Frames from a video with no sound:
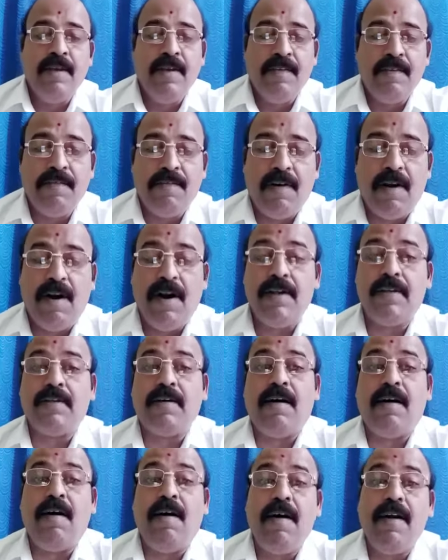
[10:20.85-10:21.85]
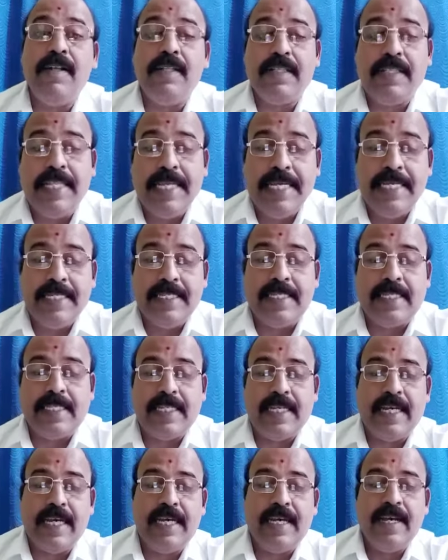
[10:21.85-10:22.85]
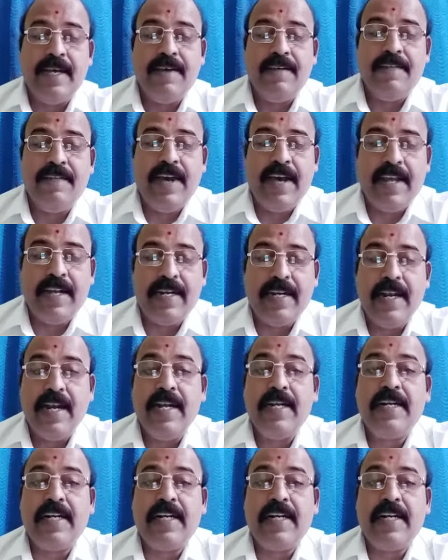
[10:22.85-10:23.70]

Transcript: what all things were